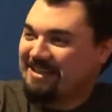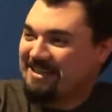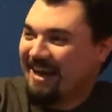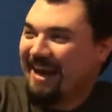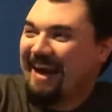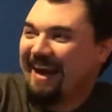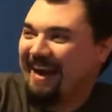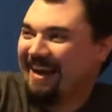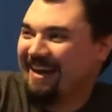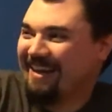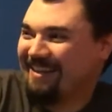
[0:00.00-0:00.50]

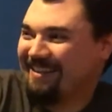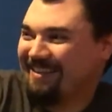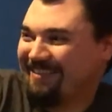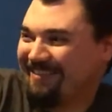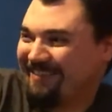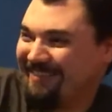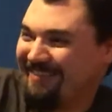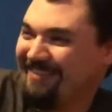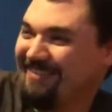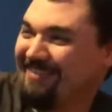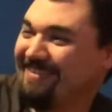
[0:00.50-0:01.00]

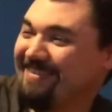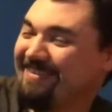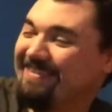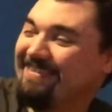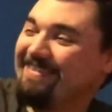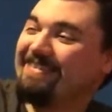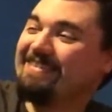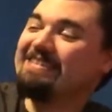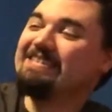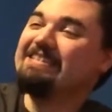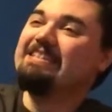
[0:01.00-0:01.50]
chance?
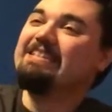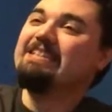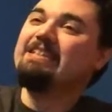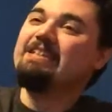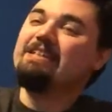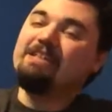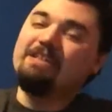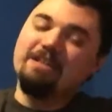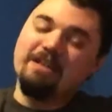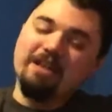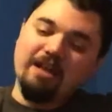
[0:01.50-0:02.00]

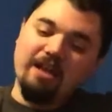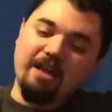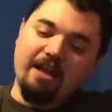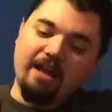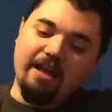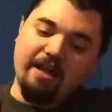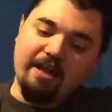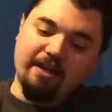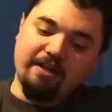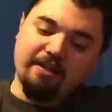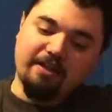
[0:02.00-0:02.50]
Maybe.
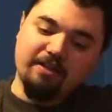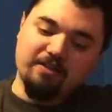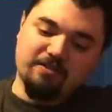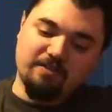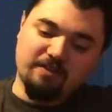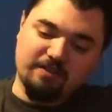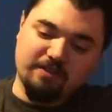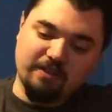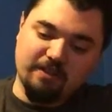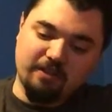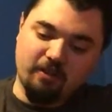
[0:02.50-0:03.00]
And here's
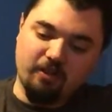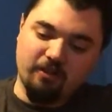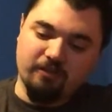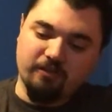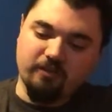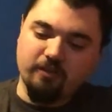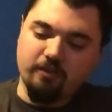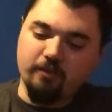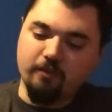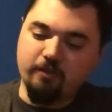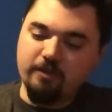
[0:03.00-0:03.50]
the thing
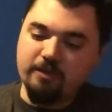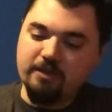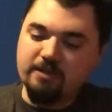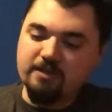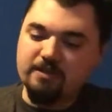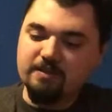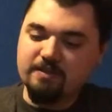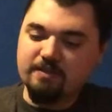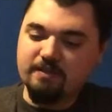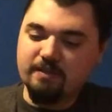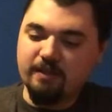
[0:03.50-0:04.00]
also
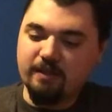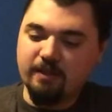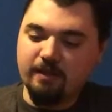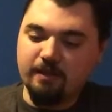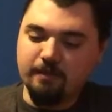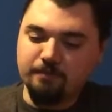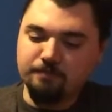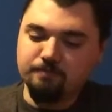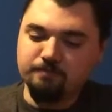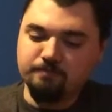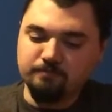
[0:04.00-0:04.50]
is
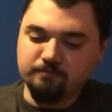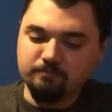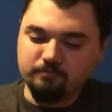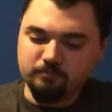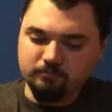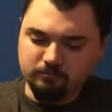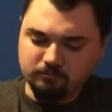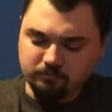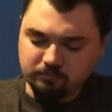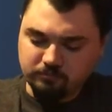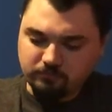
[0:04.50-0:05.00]
um,
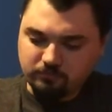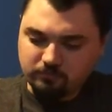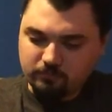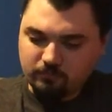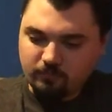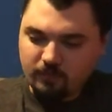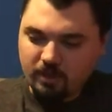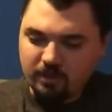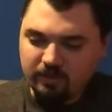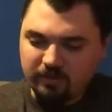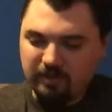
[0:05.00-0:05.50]

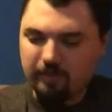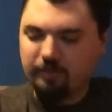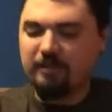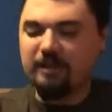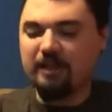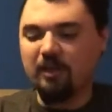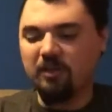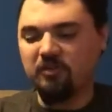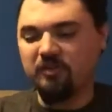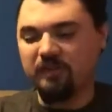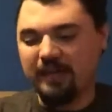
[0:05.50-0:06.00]

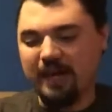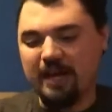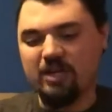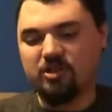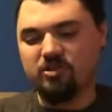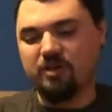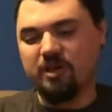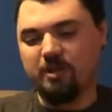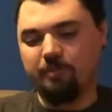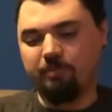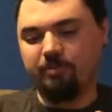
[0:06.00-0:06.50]
something else they kind
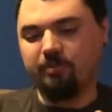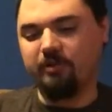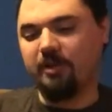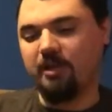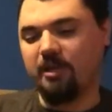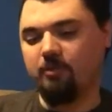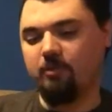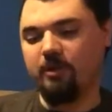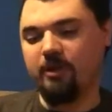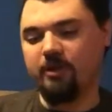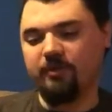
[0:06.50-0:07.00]
of try to
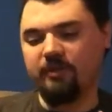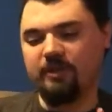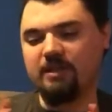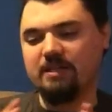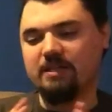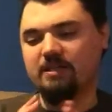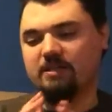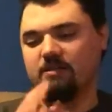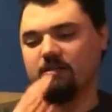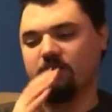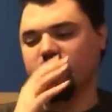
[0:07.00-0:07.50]
play with
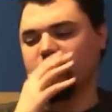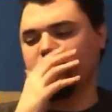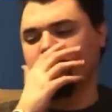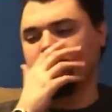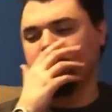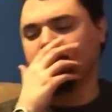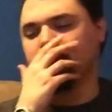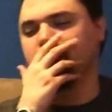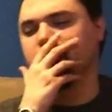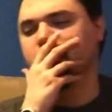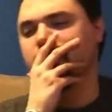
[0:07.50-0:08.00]

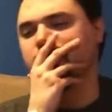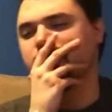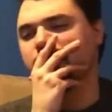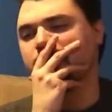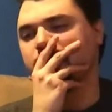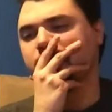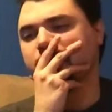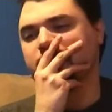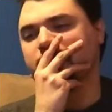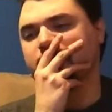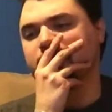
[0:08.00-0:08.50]
is
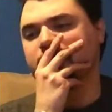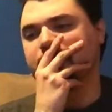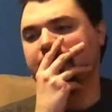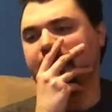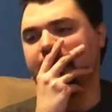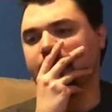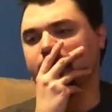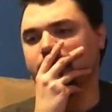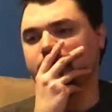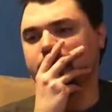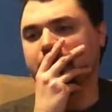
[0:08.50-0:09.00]

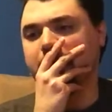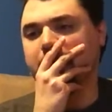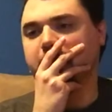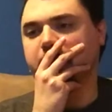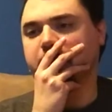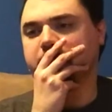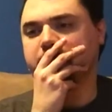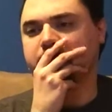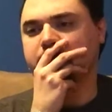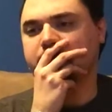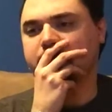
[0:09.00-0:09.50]
I don't know.